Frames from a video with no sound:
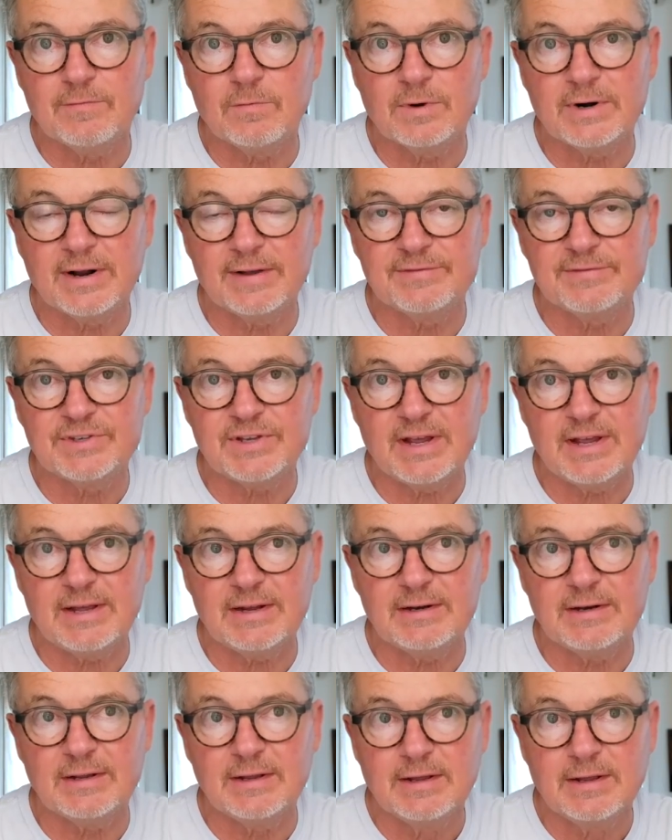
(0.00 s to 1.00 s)
what I've
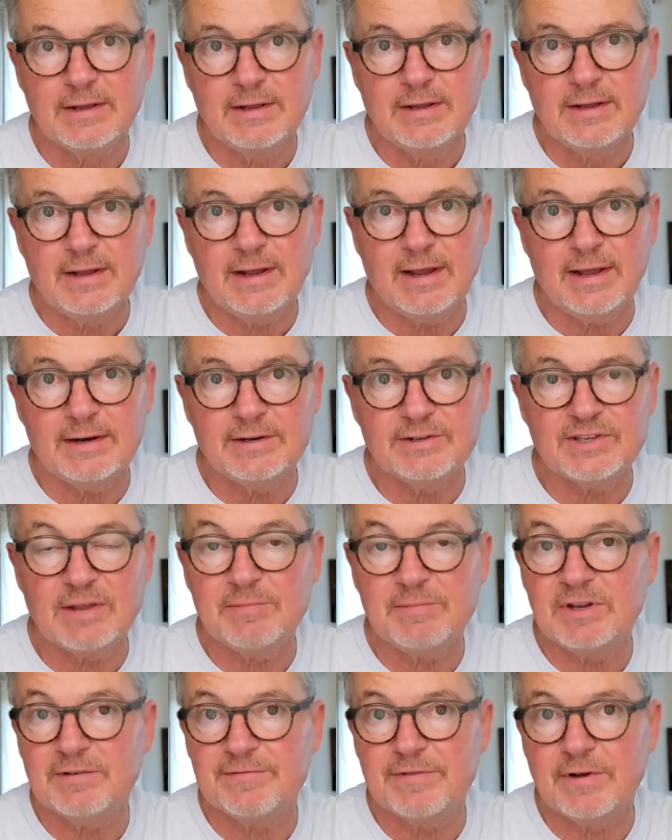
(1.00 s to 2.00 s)
said, and send
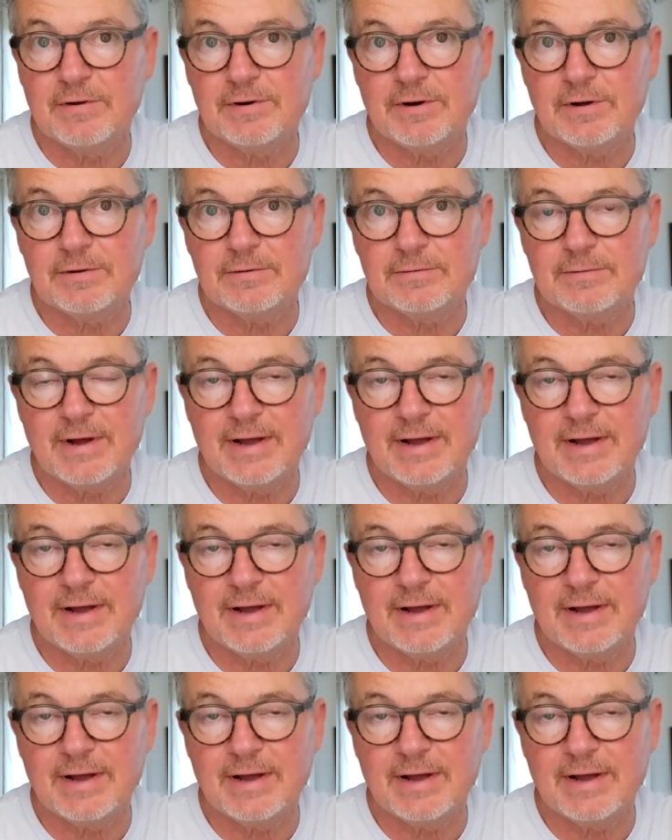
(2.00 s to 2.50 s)
me a photo.